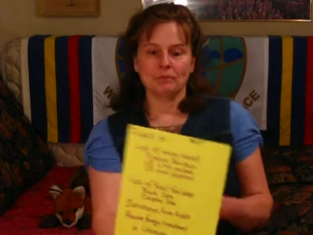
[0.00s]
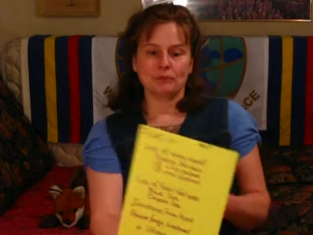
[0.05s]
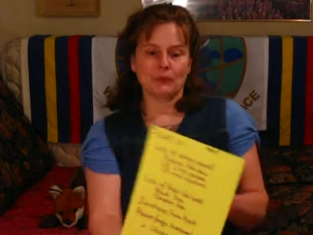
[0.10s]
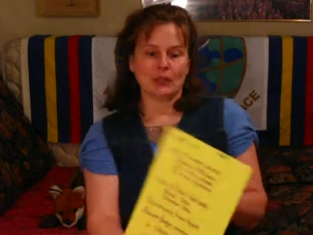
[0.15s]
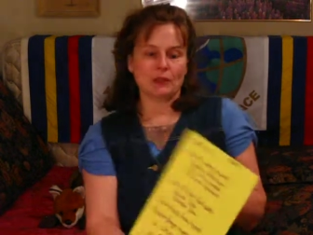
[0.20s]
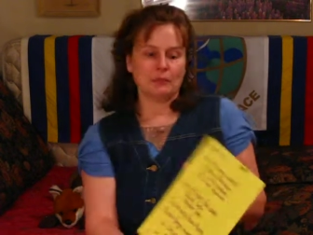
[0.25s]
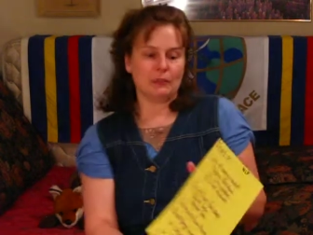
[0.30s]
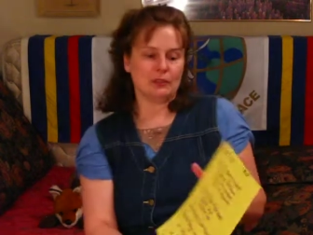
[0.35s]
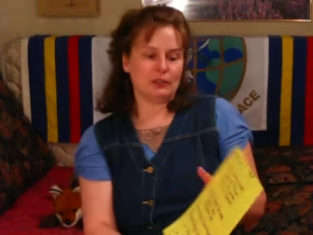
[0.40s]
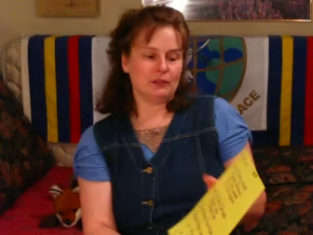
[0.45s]

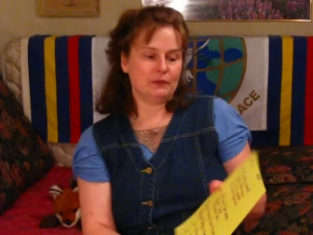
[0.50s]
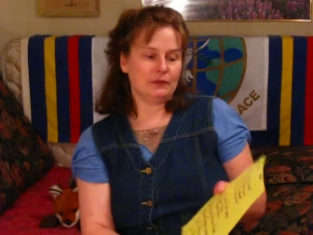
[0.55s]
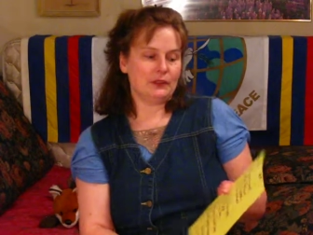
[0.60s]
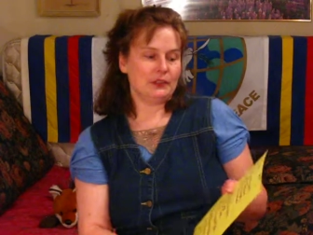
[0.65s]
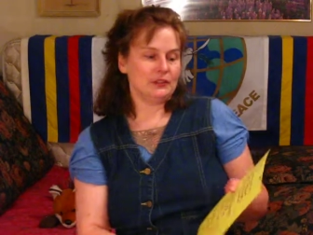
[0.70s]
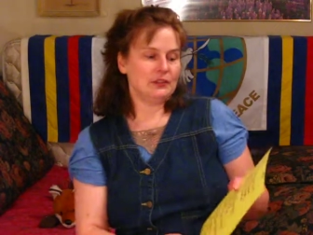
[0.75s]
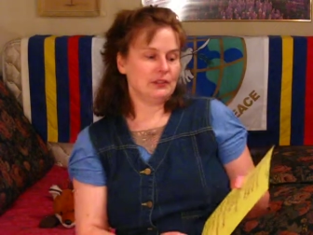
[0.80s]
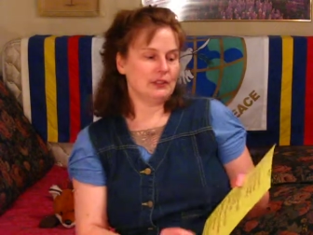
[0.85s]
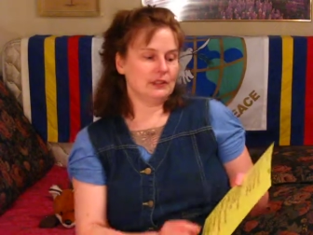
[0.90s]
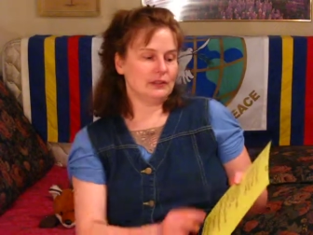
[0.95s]
But the
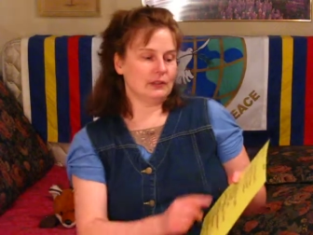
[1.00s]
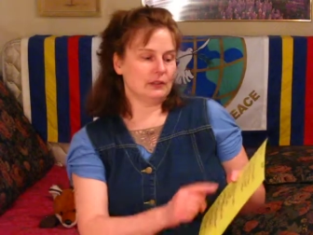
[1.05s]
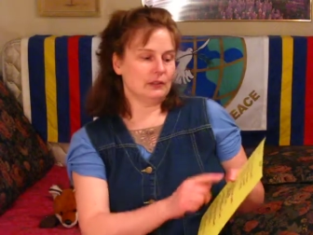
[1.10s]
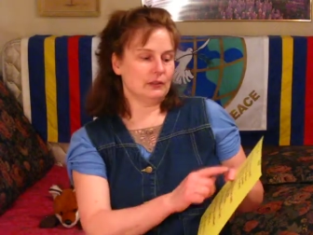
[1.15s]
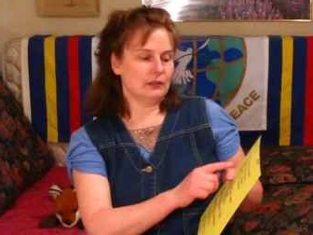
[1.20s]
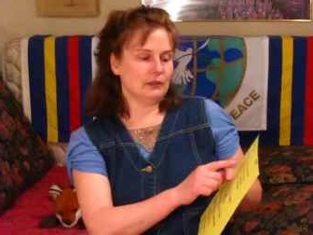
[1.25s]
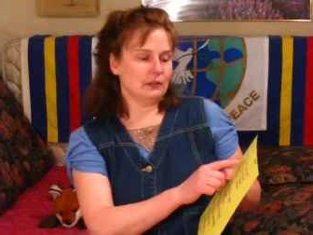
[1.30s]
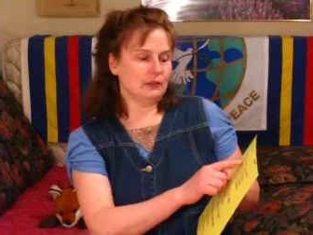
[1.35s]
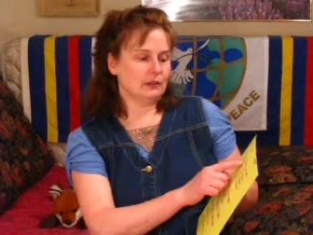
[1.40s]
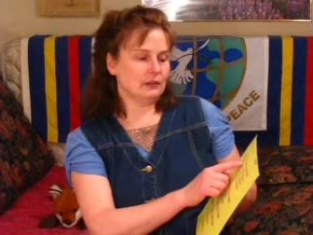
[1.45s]
first is
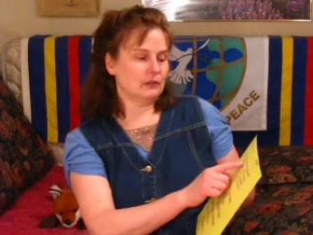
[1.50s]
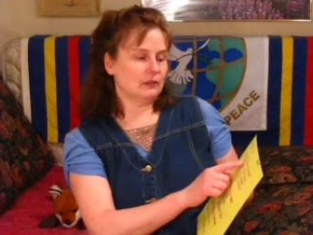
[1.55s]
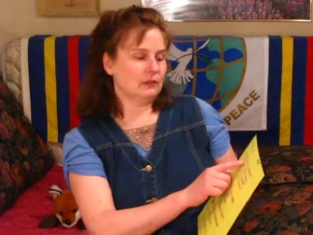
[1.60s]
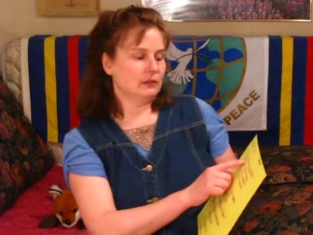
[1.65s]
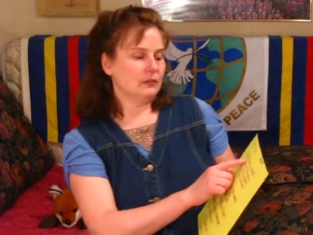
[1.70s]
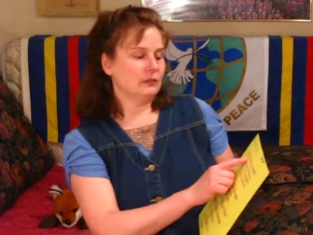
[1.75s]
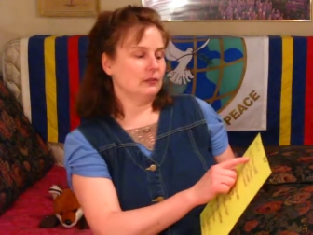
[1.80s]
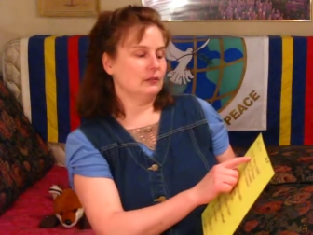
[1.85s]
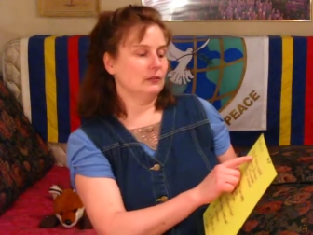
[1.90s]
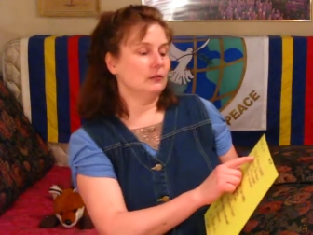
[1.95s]

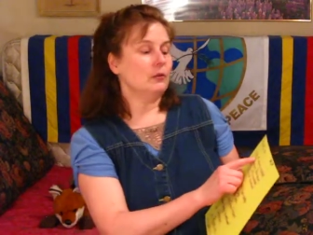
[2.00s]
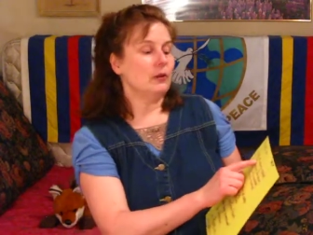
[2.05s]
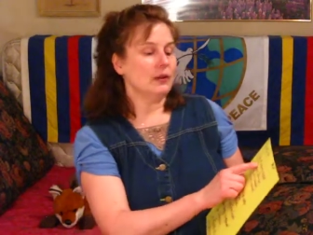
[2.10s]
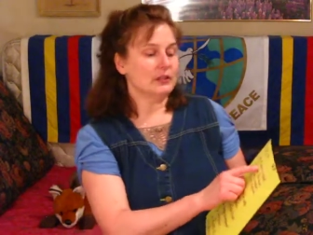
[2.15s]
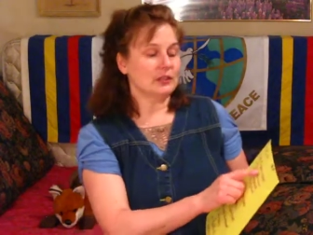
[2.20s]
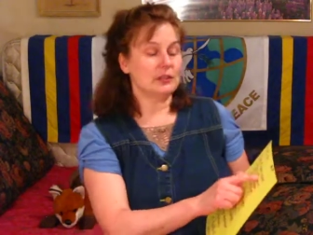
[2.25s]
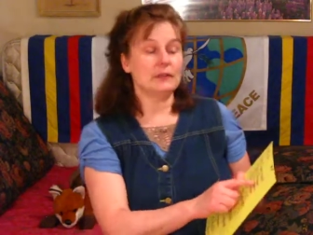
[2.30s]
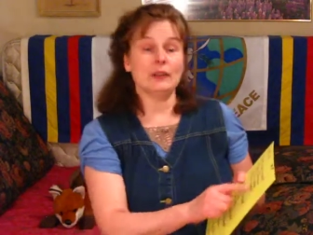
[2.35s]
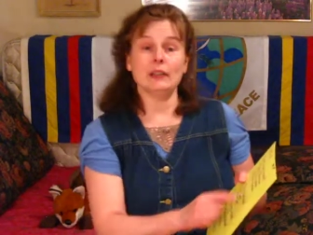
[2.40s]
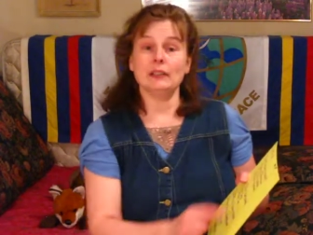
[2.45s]

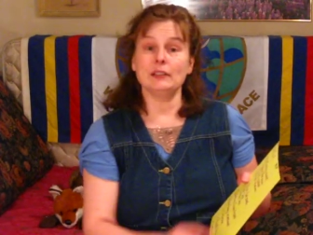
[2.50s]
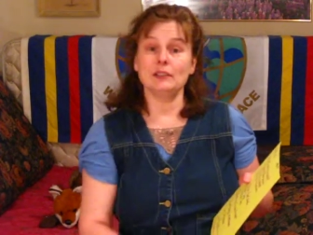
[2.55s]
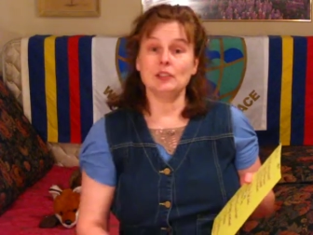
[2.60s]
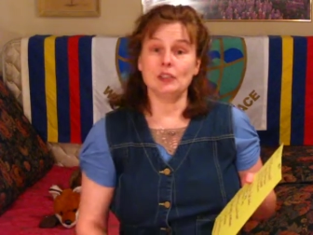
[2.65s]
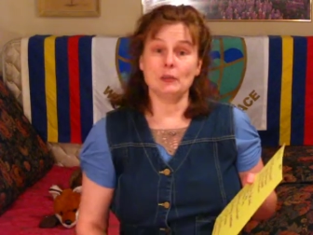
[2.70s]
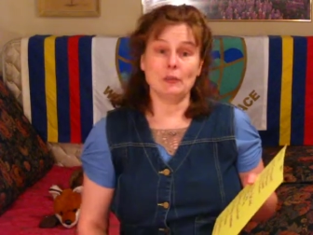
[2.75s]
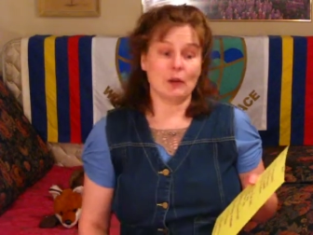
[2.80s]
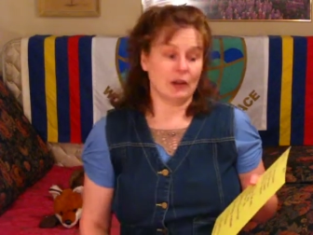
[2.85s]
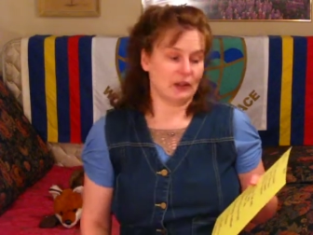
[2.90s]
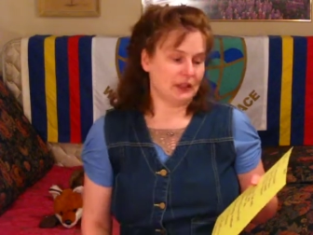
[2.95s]
loss of energy
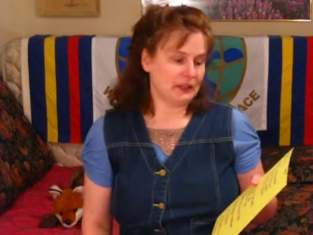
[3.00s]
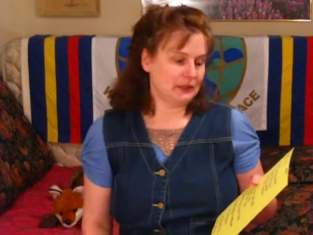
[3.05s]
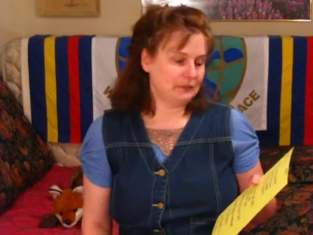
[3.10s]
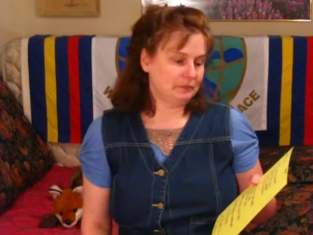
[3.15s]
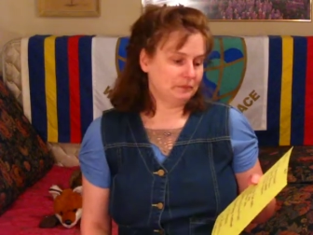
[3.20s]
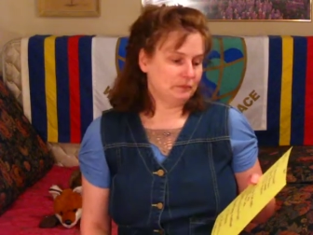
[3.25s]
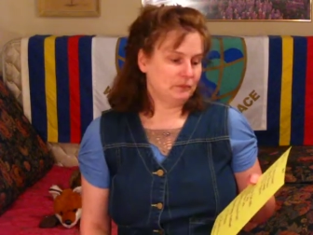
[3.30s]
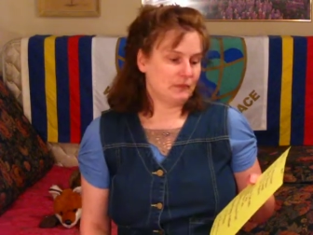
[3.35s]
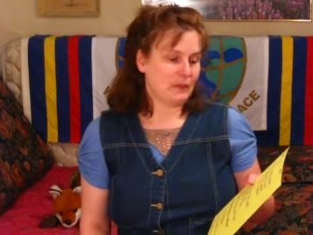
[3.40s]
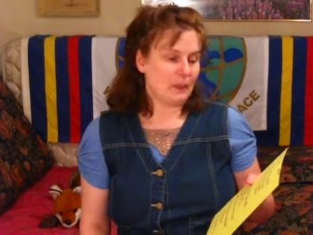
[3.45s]
market.
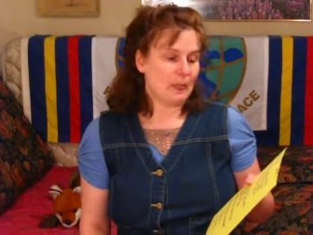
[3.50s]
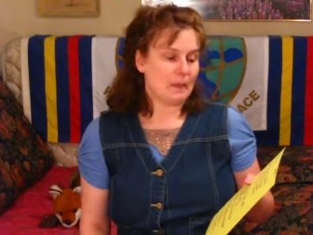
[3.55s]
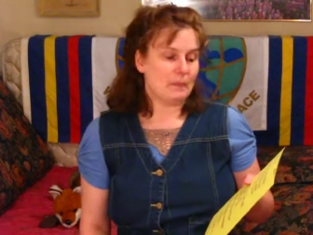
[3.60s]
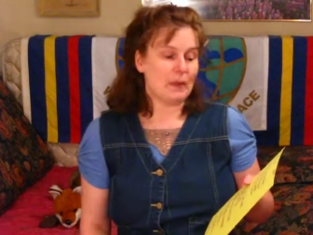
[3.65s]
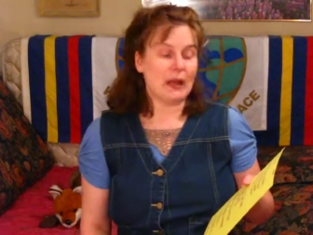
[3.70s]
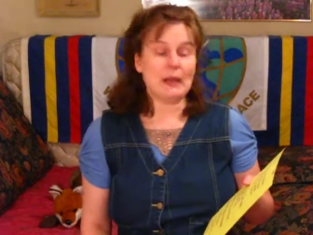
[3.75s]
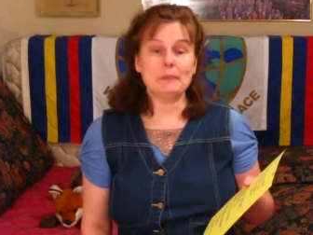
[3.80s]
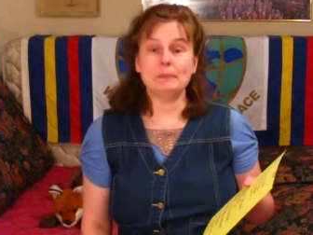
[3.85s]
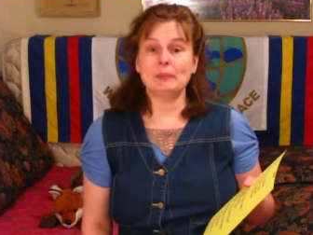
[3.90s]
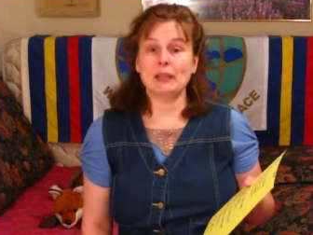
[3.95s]

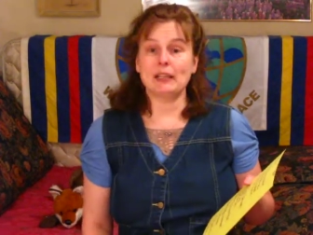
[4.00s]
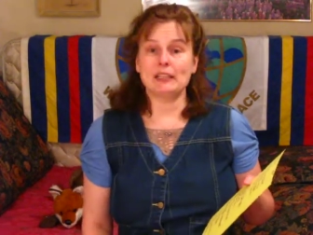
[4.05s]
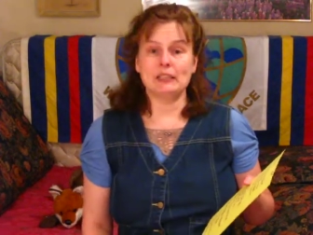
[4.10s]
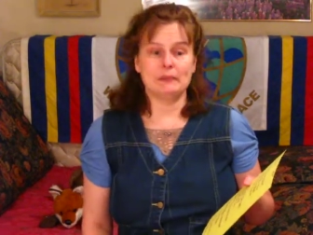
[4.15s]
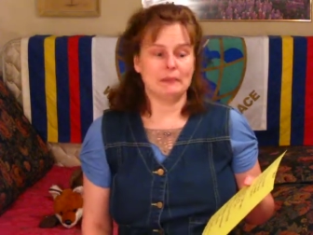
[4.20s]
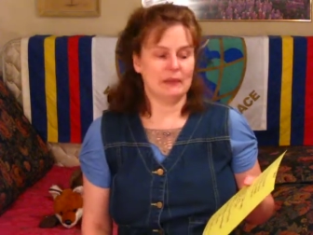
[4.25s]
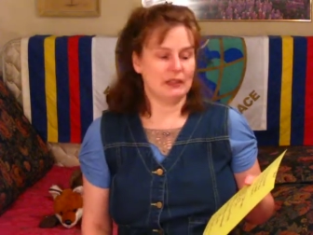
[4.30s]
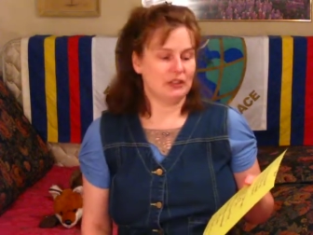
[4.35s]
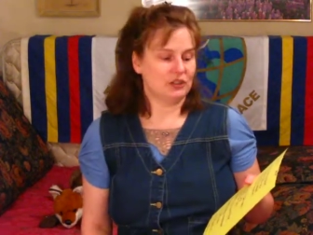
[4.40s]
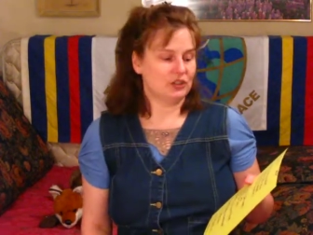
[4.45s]
Pipelines
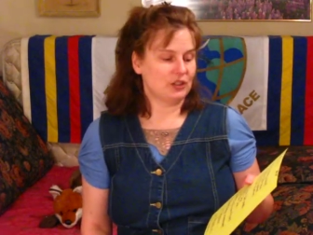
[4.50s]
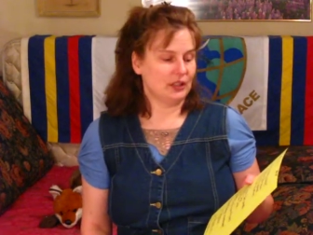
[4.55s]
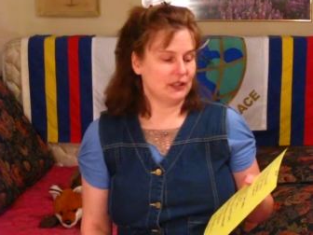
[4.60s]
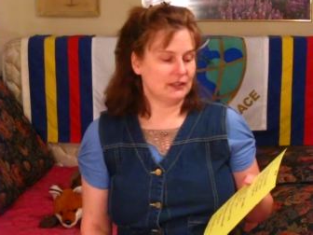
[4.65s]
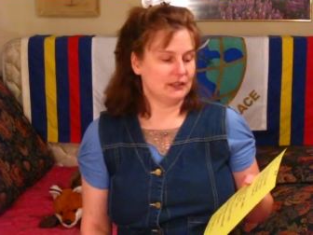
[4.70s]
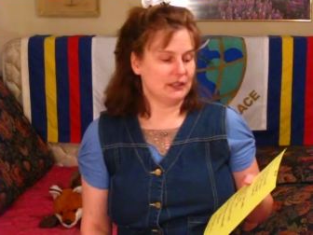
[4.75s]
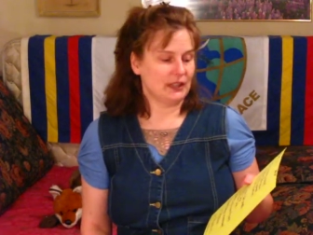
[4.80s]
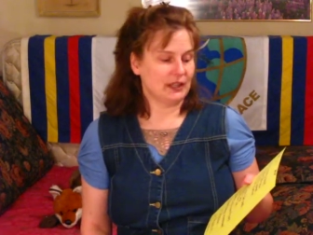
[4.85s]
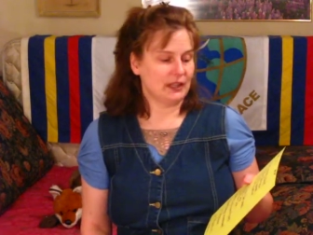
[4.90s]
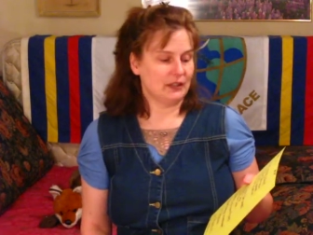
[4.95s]
being
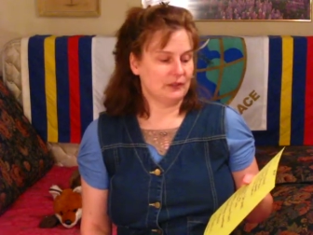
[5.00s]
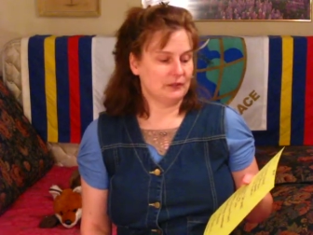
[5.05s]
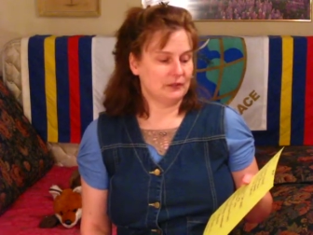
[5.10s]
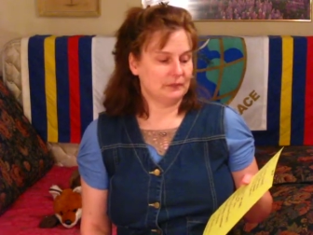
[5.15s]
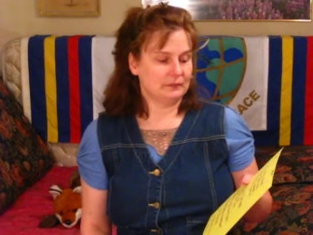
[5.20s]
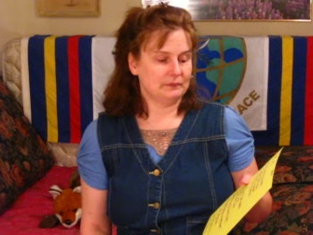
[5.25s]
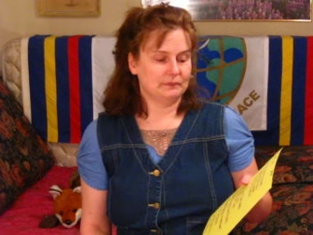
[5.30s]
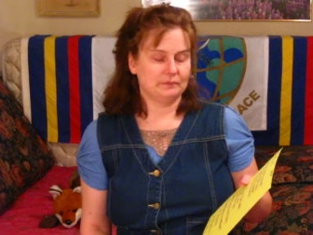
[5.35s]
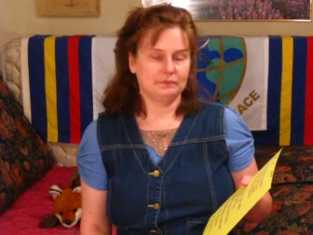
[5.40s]
shut down.